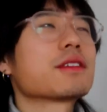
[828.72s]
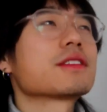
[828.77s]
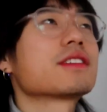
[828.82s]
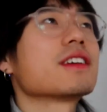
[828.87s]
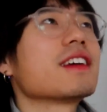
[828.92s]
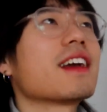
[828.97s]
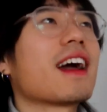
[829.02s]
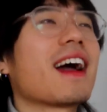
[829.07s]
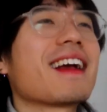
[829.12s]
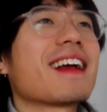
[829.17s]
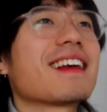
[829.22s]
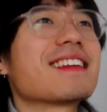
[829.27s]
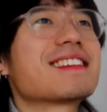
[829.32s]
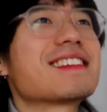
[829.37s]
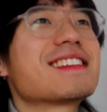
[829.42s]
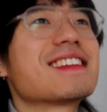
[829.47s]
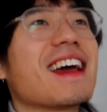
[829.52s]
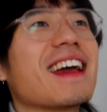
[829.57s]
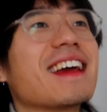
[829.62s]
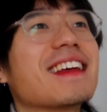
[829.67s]
I don't think I can
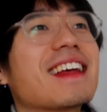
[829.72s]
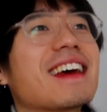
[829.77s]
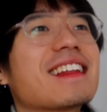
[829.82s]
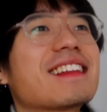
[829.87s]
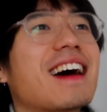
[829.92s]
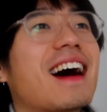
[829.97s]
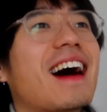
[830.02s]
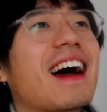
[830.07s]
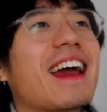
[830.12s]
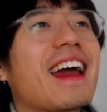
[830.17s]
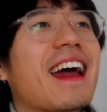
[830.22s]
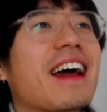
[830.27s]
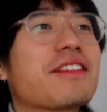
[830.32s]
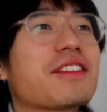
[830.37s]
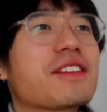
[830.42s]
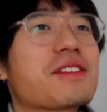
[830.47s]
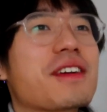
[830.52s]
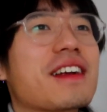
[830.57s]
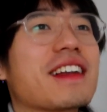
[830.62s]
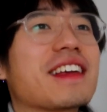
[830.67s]
say that I
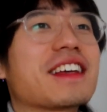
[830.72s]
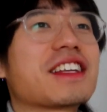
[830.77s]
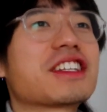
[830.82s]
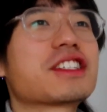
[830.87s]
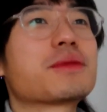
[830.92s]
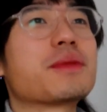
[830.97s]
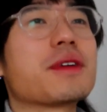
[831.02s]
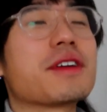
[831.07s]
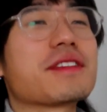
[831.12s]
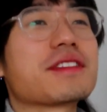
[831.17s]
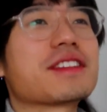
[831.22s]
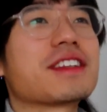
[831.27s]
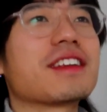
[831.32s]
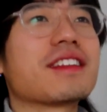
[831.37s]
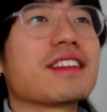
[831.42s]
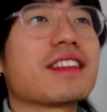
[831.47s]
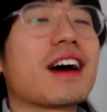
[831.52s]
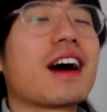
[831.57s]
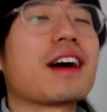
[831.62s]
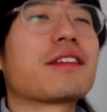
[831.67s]
have already experienced
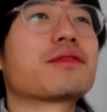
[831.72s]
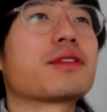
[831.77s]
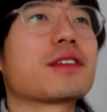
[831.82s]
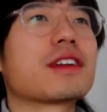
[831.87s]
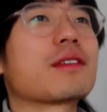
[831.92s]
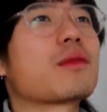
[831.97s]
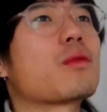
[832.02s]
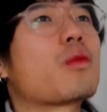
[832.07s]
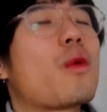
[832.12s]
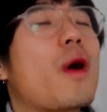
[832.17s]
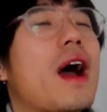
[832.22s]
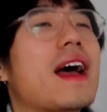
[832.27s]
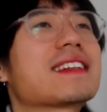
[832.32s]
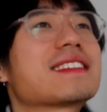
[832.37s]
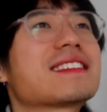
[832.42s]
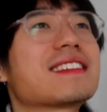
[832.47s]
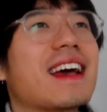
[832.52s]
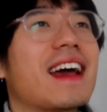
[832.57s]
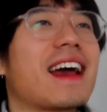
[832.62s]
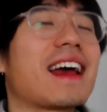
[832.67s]
enough for the
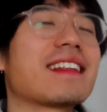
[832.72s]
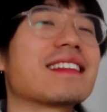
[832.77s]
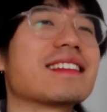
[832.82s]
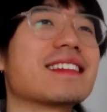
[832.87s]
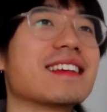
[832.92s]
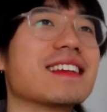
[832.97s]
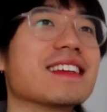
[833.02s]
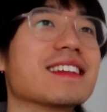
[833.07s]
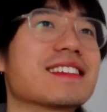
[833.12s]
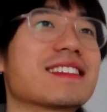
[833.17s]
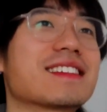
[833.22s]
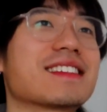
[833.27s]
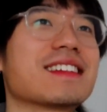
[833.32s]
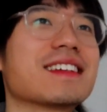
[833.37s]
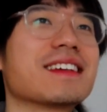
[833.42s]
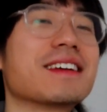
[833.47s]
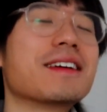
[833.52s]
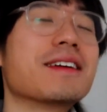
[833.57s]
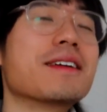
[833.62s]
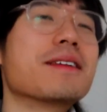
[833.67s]
West and East,